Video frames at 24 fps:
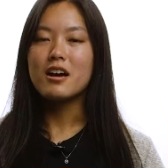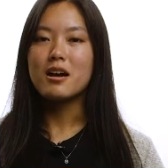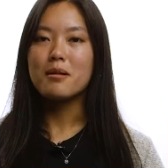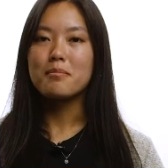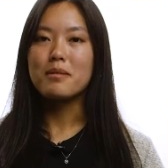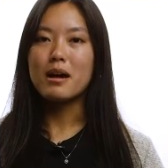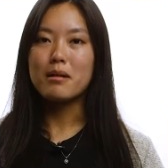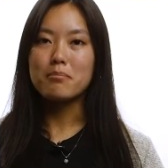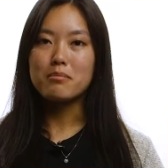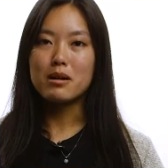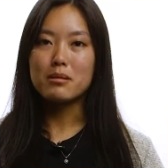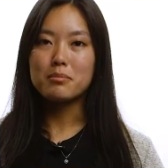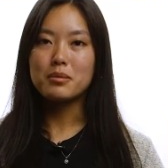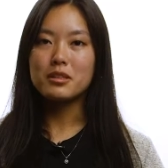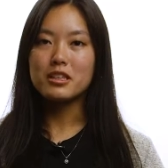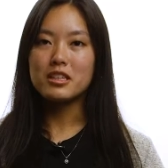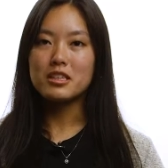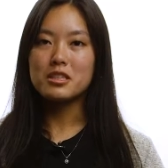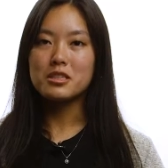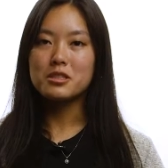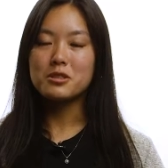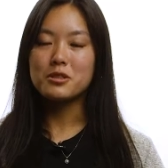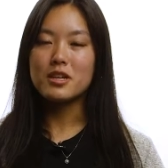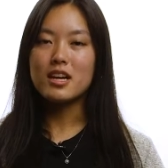about public
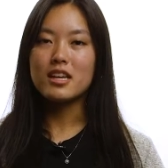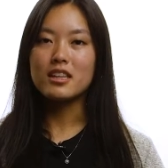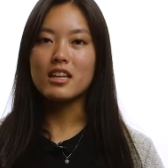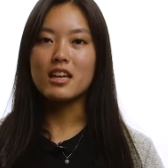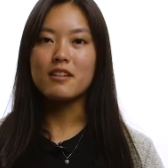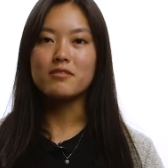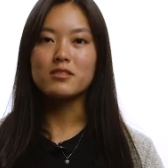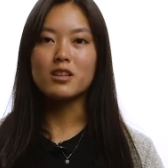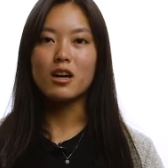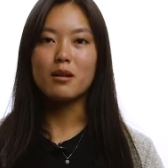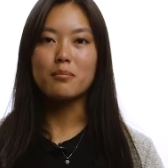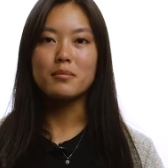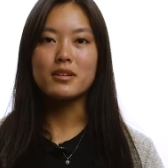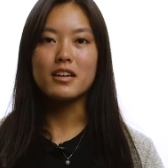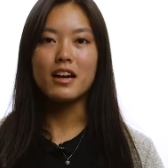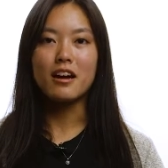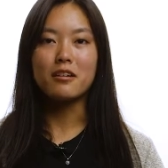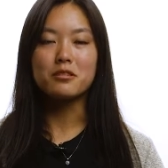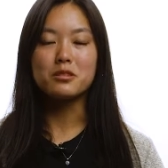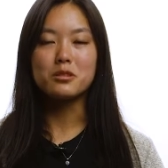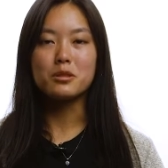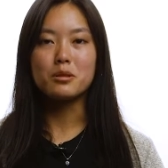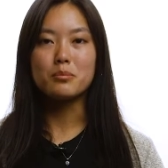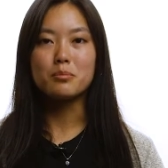history and they've taught me how
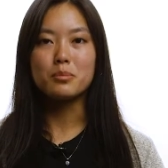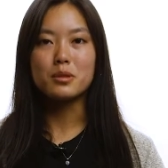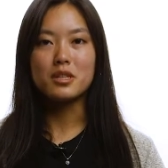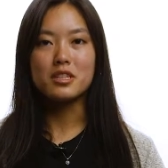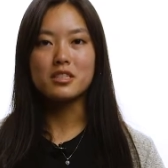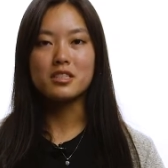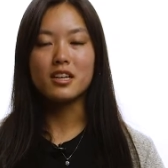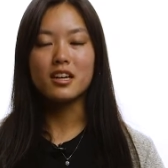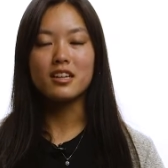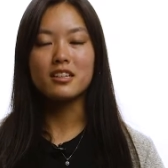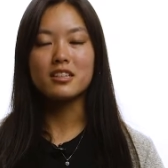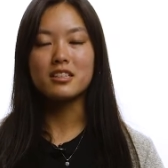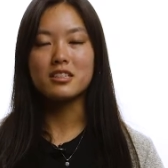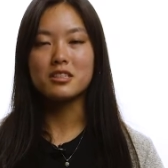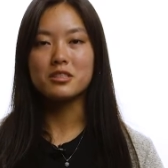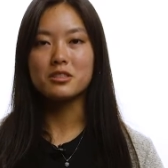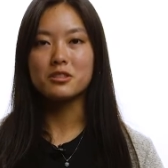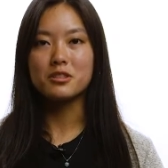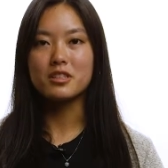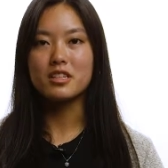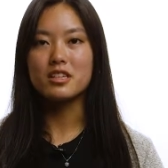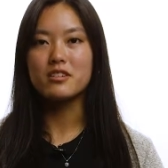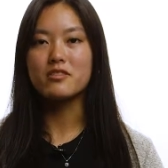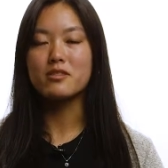to appreciate
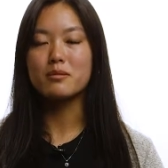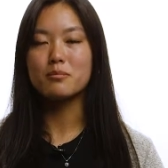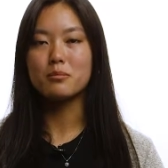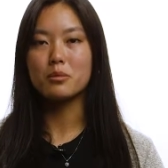history even